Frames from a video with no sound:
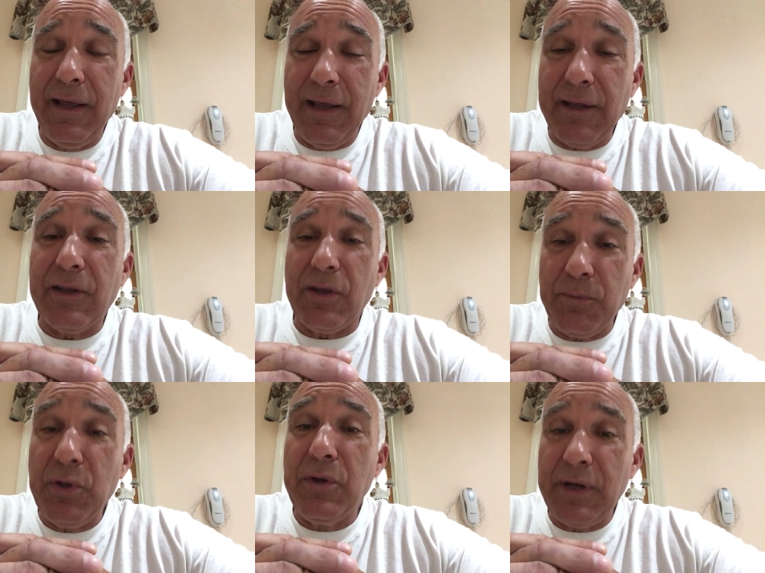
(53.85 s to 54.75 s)
in
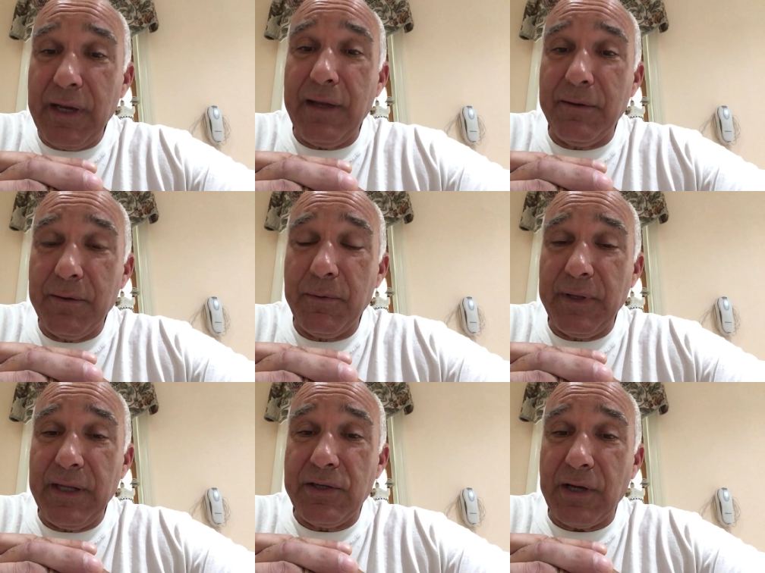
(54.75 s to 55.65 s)
community
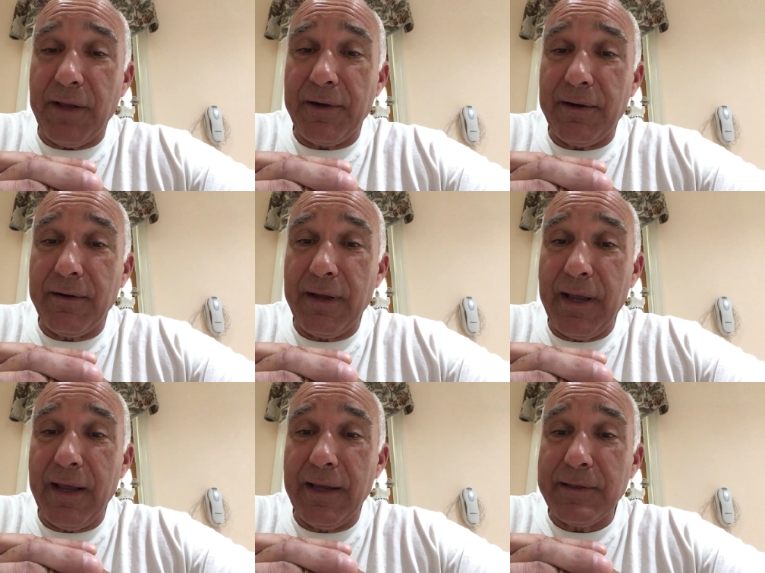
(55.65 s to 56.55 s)
with each other
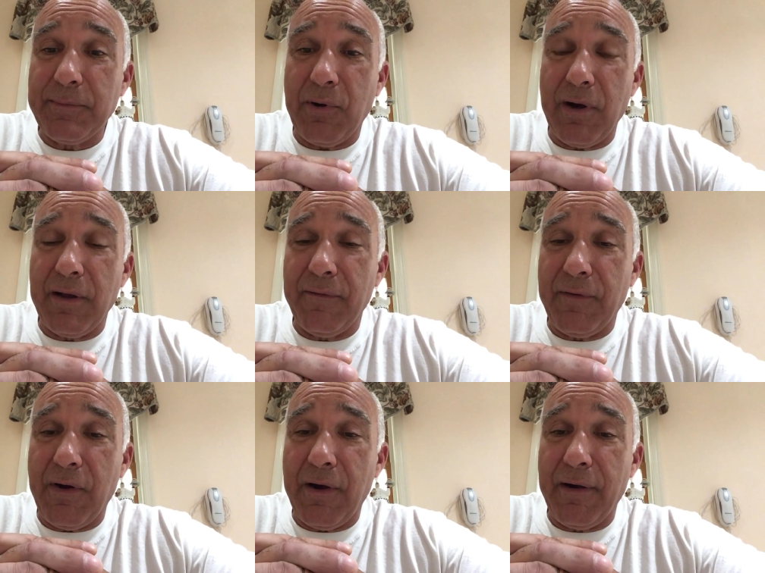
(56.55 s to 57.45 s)
as part of
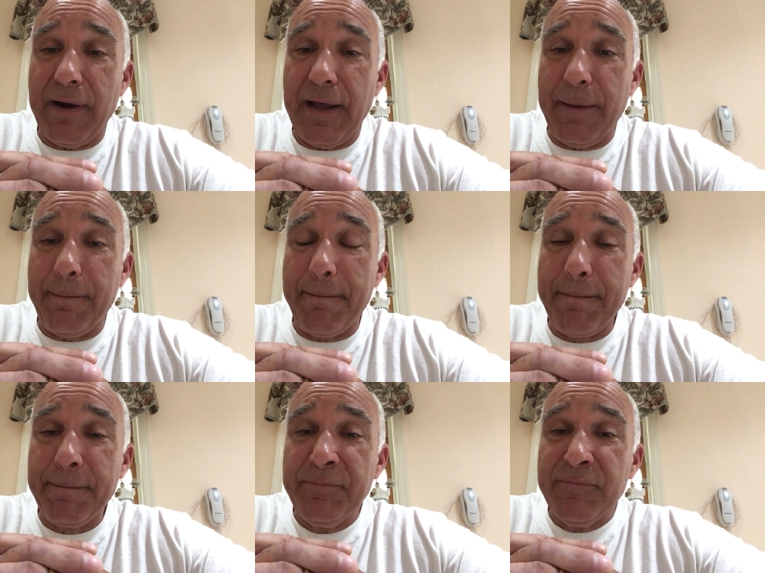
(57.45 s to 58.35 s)
our um,
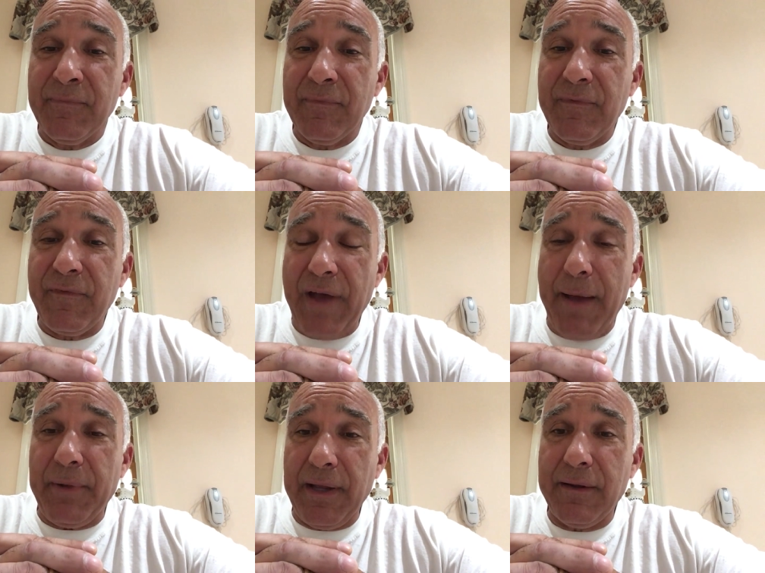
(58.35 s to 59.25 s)

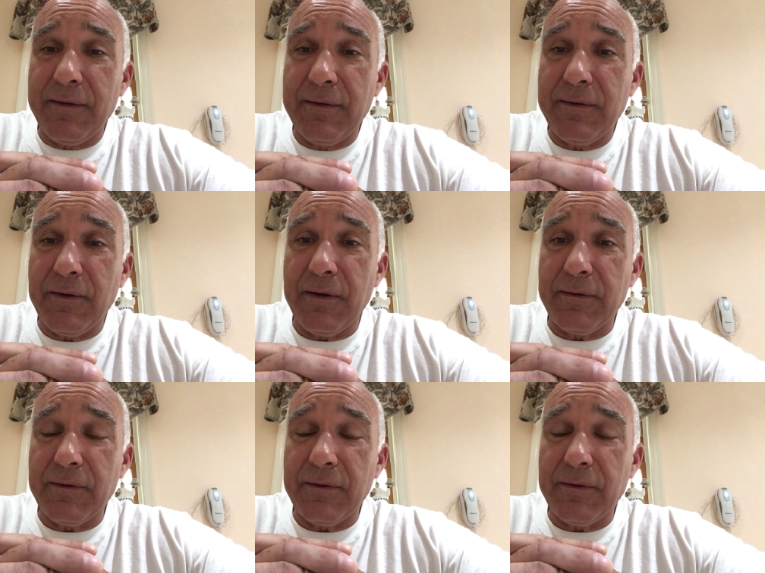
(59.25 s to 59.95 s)
family, our